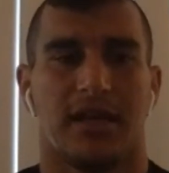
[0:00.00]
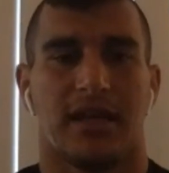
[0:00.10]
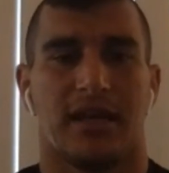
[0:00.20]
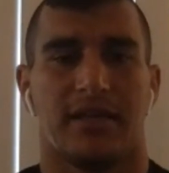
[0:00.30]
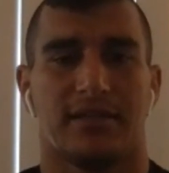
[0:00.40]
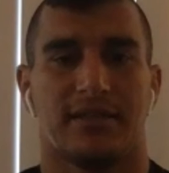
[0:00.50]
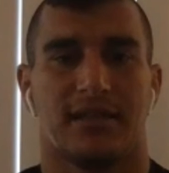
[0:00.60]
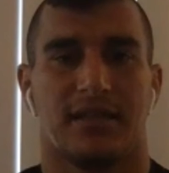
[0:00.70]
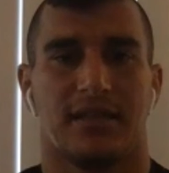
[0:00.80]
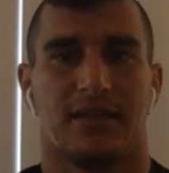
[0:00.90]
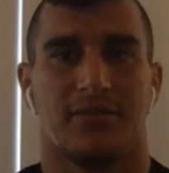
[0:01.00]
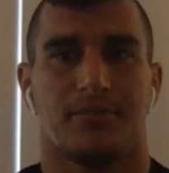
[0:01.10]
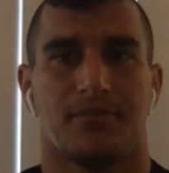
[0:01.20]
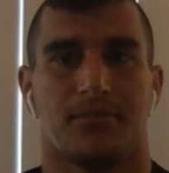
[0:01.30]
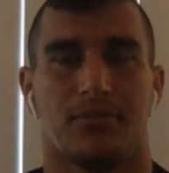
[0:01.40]
And,
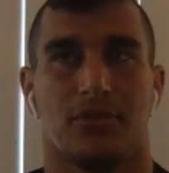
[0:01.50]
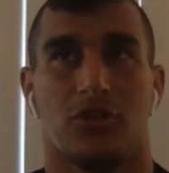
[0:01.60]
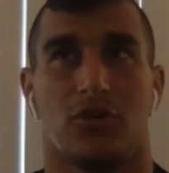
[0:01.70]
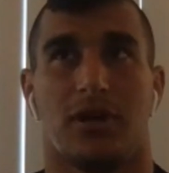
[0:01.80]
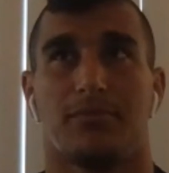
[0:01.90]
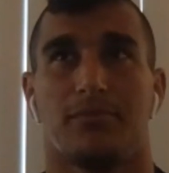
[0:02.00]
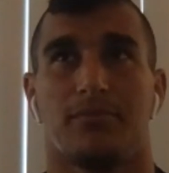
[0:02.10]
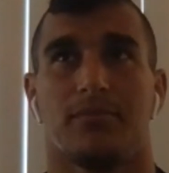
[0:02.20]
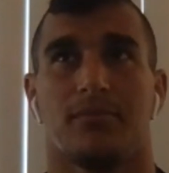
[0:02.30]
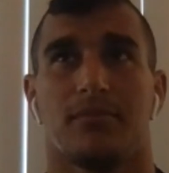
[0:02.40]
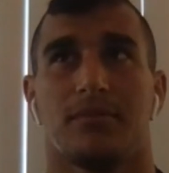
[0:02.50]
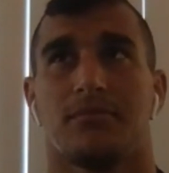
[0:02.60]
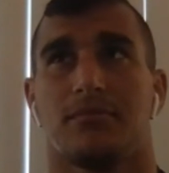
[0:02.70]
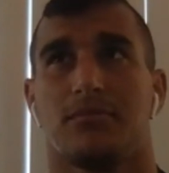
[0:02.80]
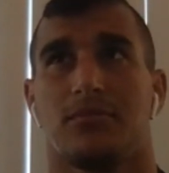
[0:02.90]
you know,
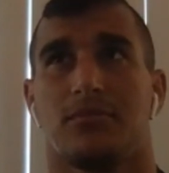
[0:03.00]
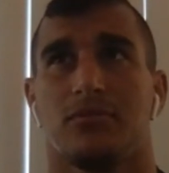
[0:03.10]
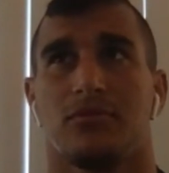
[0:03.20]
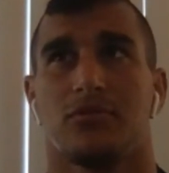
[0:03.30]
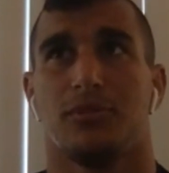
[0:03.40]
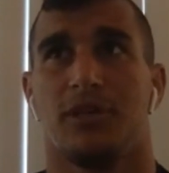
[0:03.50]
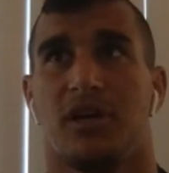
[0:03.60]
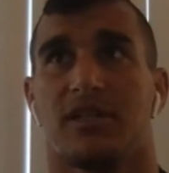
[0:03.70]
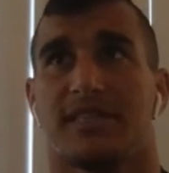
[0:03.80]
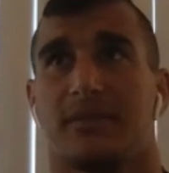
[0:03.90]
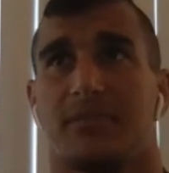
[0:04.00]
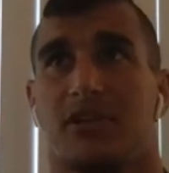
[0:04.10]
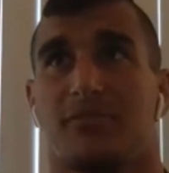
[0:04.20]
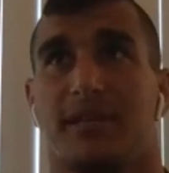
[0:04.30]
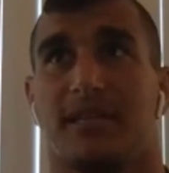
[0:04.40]
to be honest, I'm not
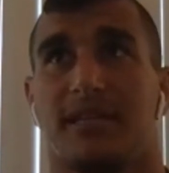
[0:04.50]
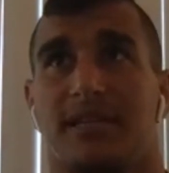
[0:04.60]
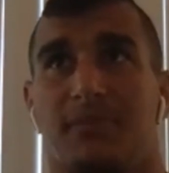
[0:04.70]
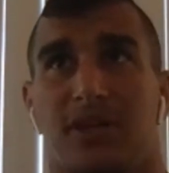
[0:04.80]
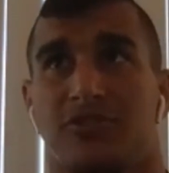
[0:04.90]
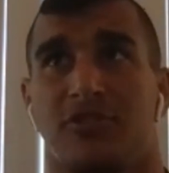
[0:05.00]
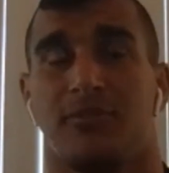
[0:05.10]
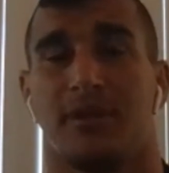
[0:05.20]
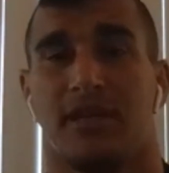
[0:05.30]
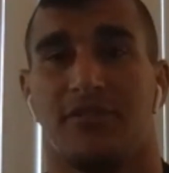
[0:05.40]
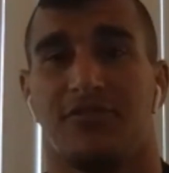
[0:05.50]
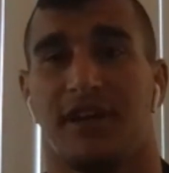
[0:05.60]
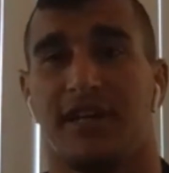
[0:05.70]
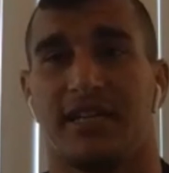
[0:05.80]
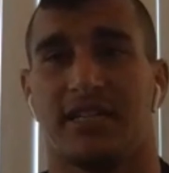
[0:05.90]
making much from
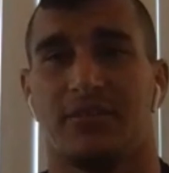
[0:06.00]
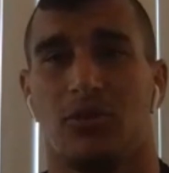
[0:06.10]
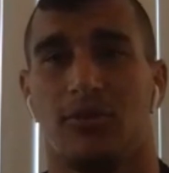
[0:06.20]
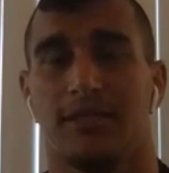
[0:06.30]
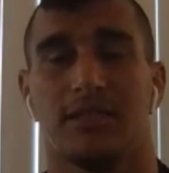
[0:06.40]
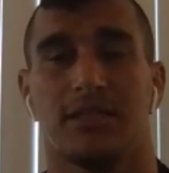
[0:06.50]
fighting at the moment.